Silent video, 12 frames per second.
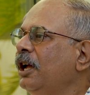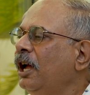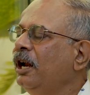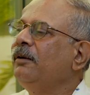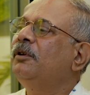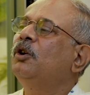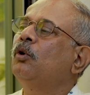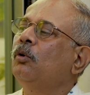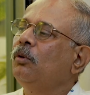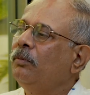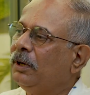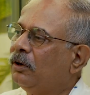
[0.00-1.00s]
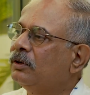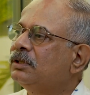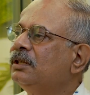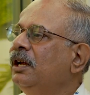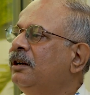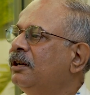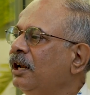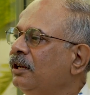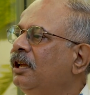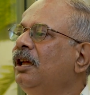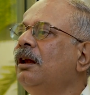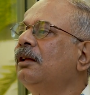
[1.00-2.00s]
And crow, because it
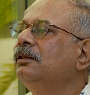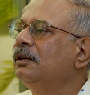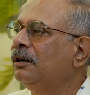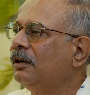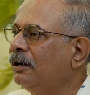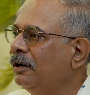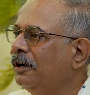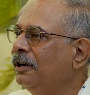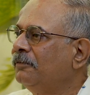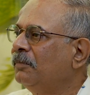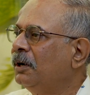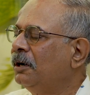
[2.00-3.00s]
can kill other,